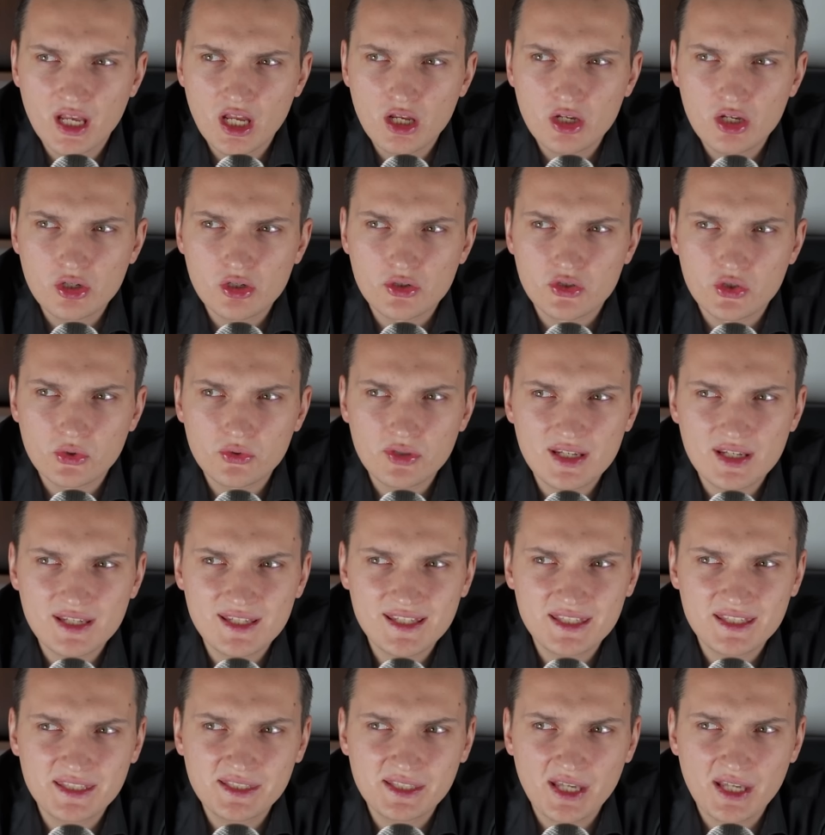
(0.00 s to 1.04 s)
Should I
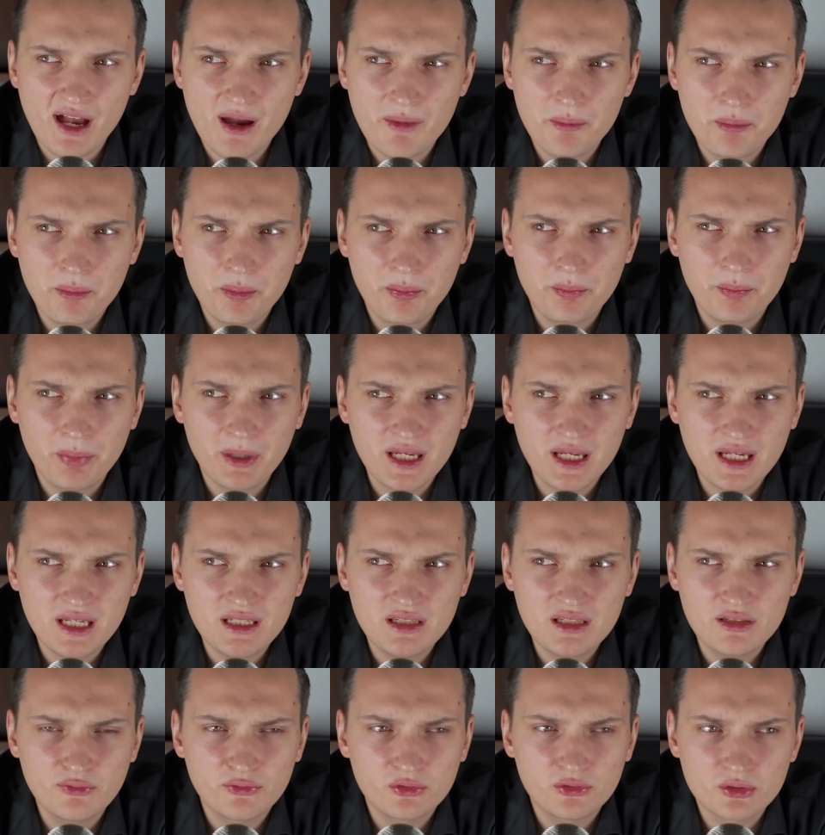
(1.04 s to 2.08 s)
stop paying
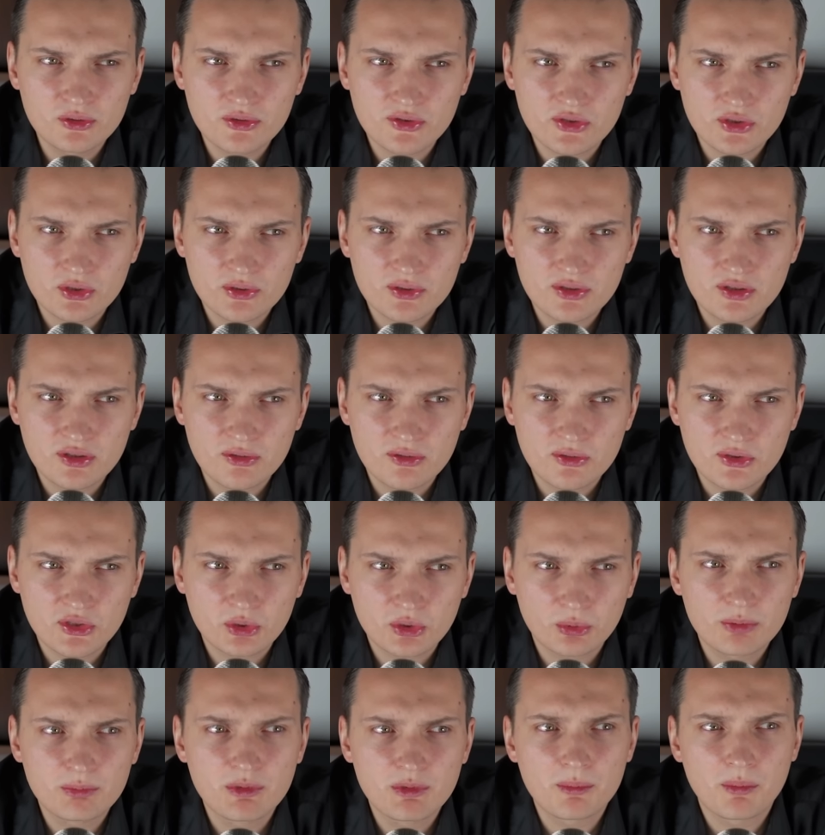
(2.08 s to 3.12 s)
influencers to
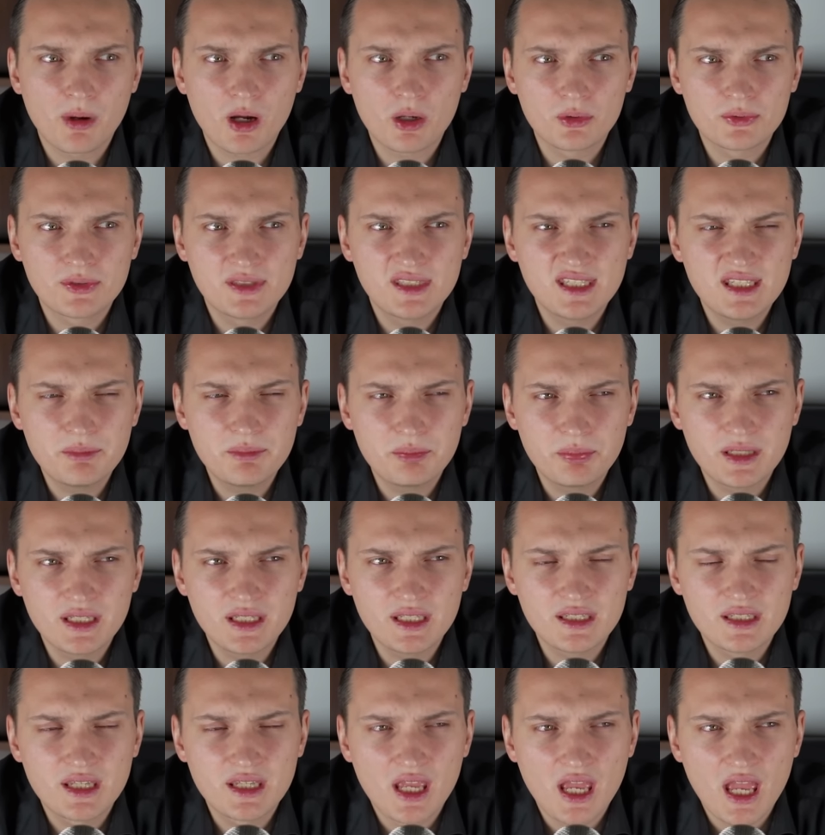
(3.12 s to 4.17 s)
scream about
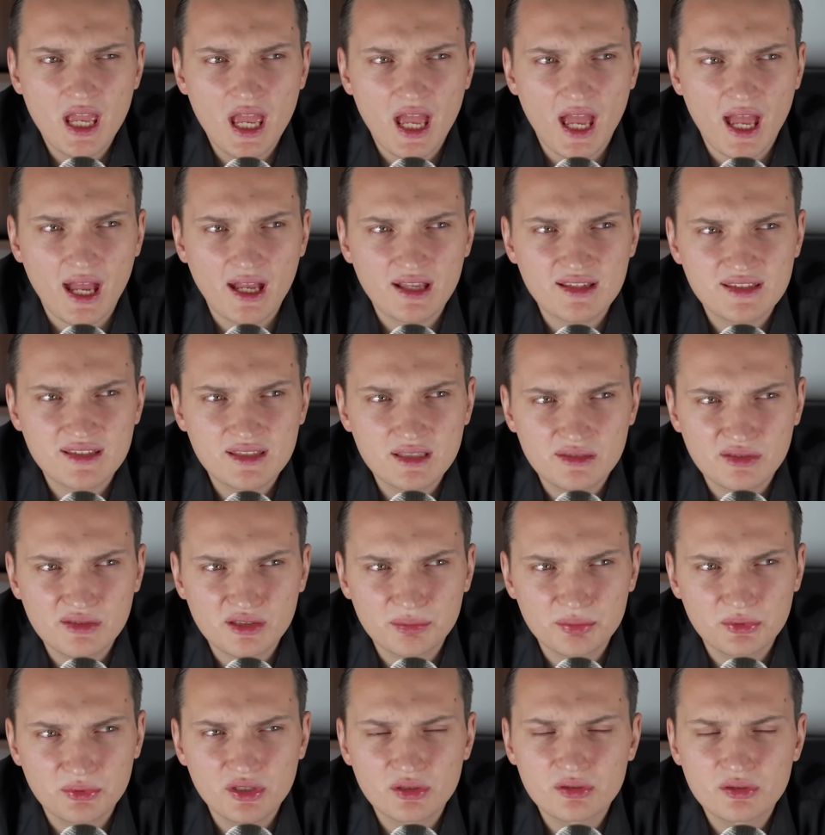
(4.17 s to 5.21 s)
DePIN as the top
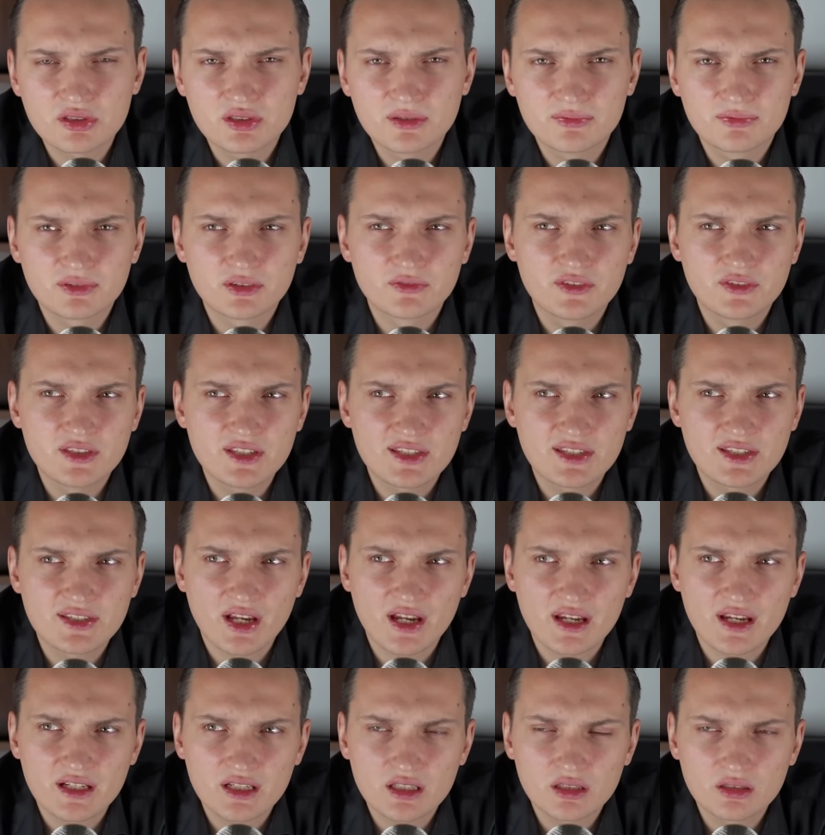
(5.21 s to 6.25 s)
narrative of this
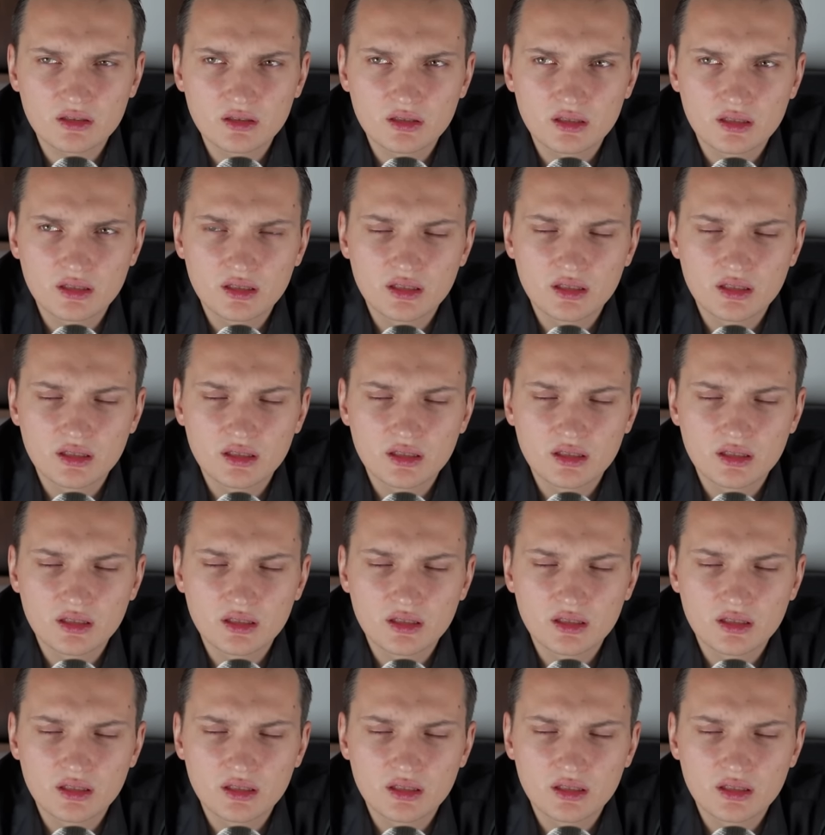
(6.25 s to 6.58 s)
cycle?